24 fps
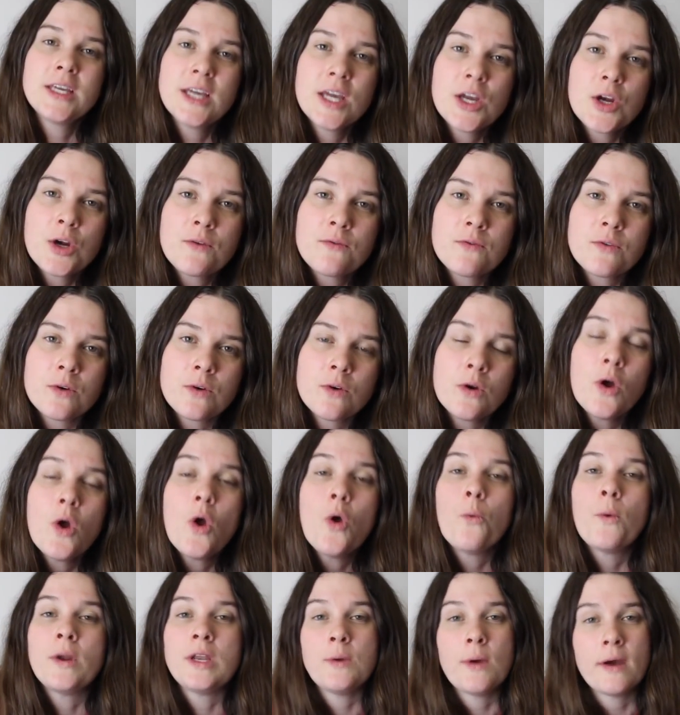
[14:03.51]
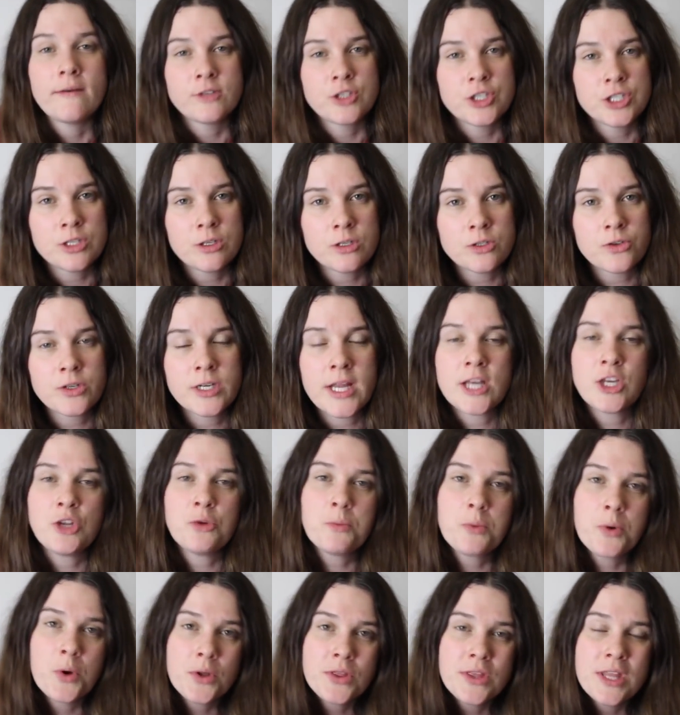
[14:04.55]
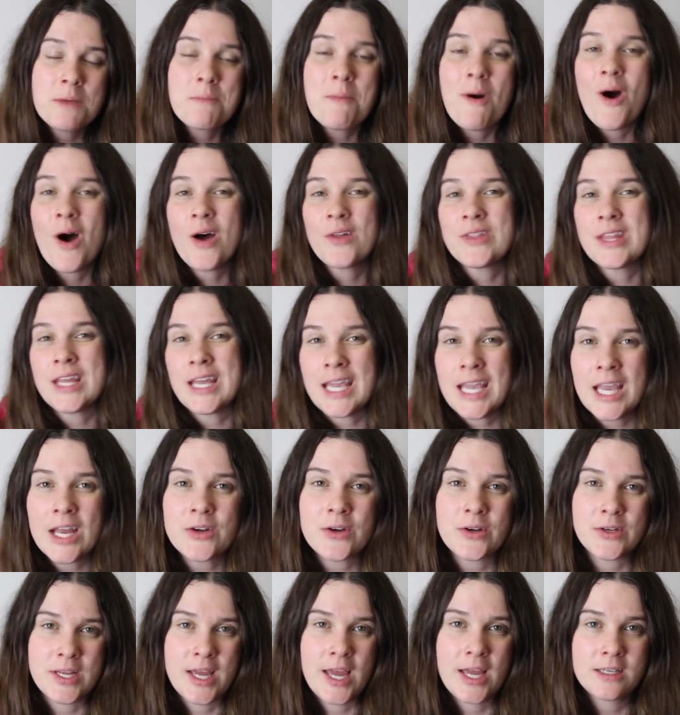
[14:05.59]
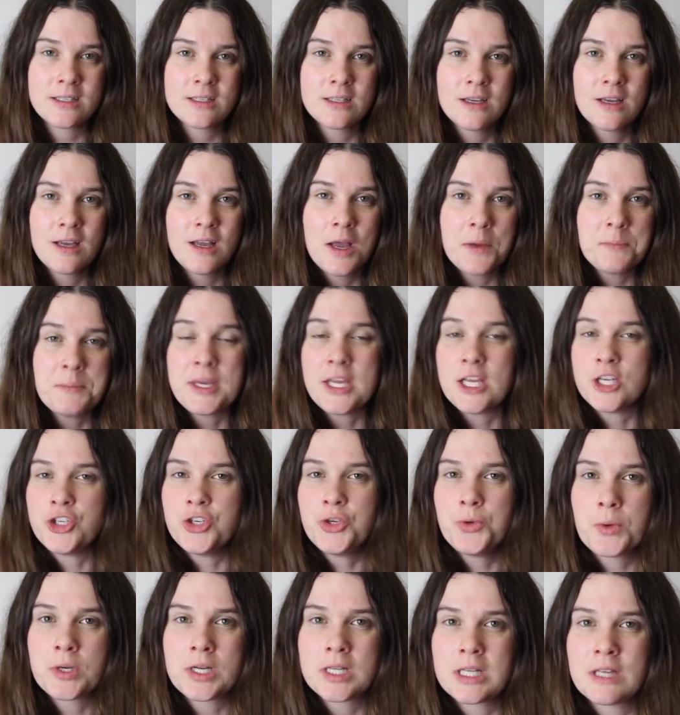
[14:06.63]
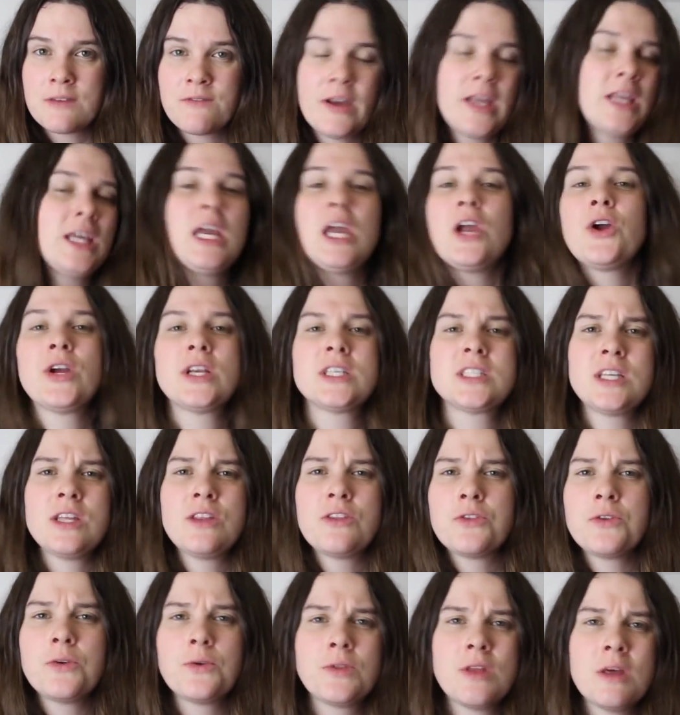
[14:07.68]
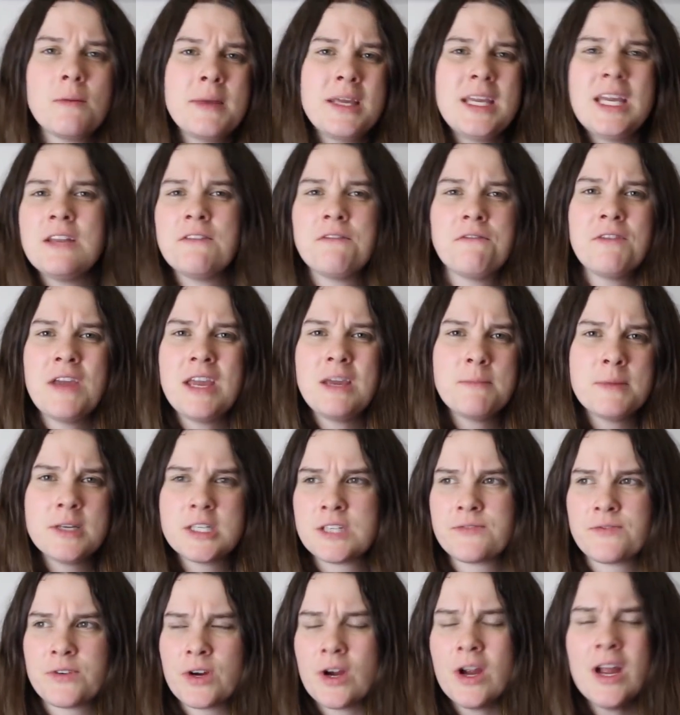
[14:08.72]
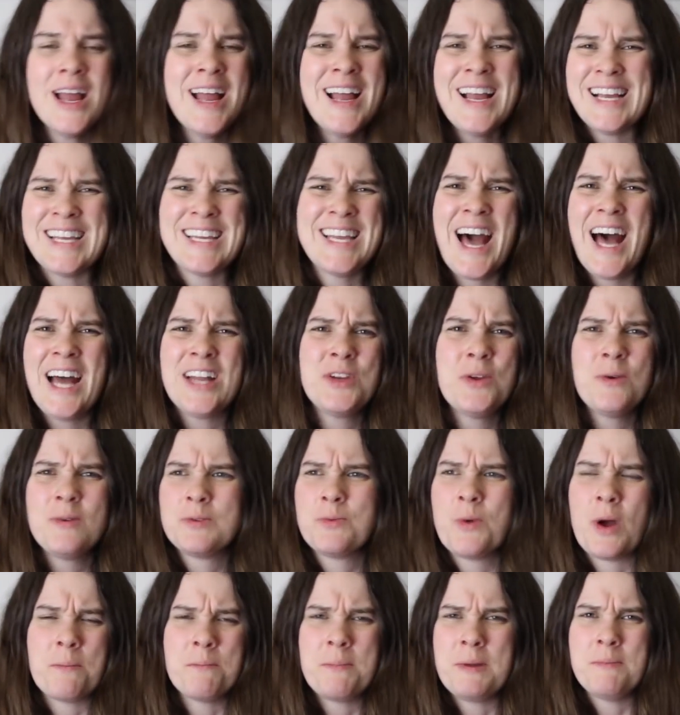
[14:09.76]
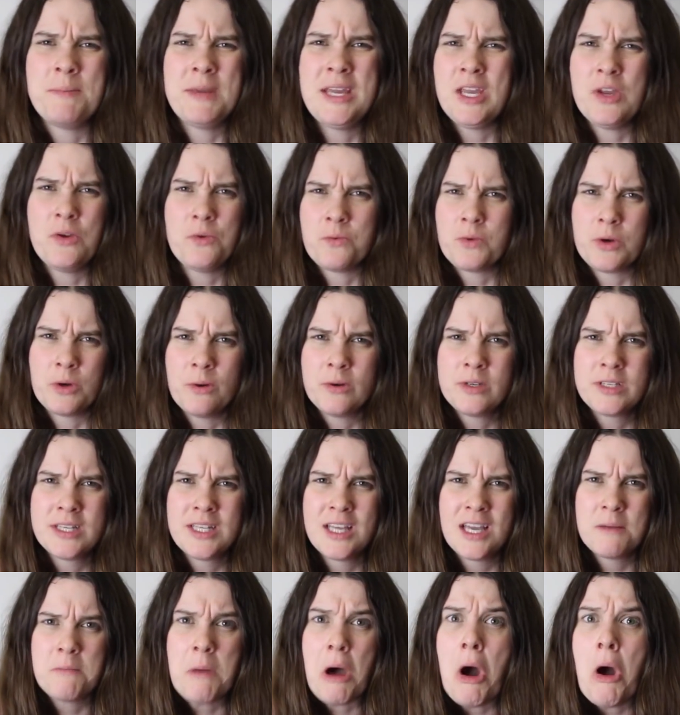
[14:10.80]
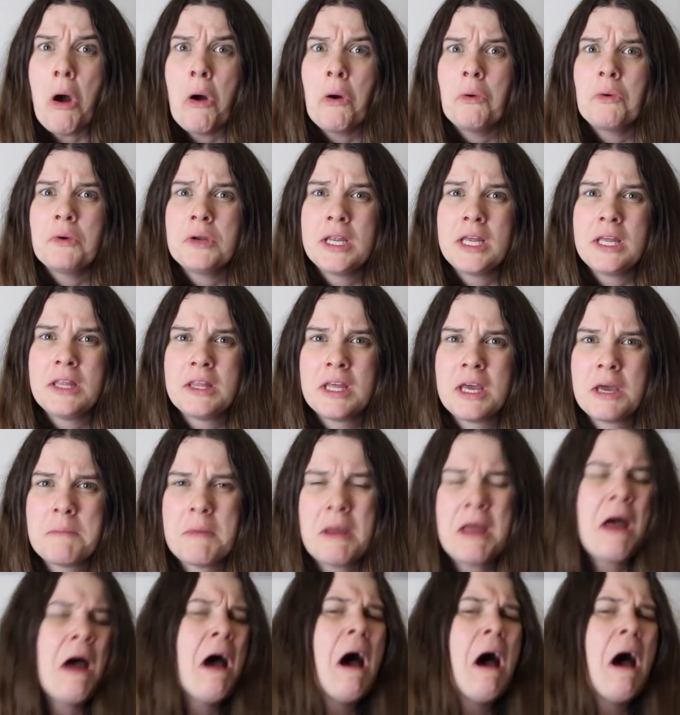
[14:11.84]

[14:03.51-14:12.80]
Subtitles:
careful when you have children and you put them on the internet. Because you want to live vicariously through them and get famous for God knows what, being rude to them, owning them.